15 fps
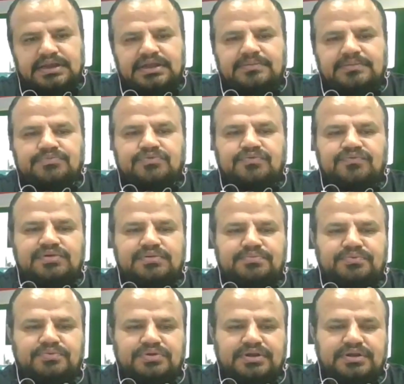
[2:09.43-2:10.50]
In terms of
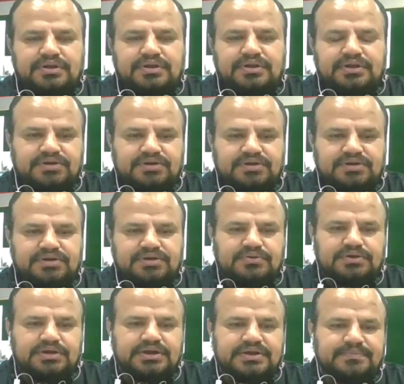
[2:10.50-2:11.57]
computer network,
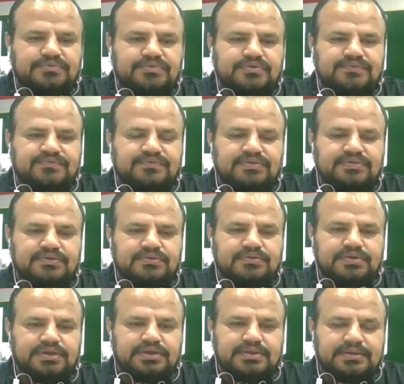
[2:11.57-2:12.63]
not in terms of
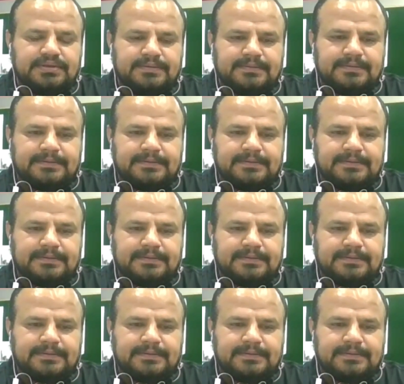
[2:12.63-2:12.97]
COE.